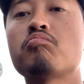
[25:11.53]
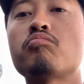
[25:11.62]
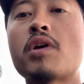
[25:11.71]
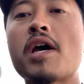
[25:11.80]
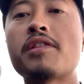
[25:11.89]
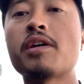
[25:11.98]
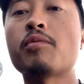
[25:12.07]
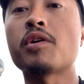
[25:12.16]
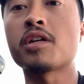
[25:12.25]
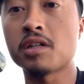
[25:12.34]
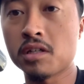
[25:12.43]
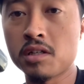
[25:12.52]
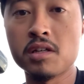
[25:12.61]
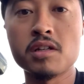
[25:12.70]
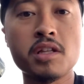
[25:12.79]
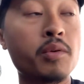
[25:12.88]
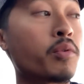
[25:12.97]
I think
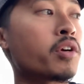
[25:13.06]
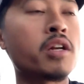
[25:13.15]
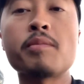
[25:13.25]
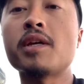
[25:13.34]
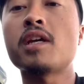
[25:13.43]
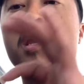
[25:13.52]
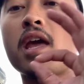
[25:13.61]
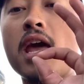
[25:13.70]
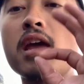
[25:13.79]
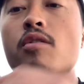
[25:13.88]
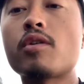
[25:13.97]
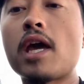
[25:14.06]
we're gonna be a-okay.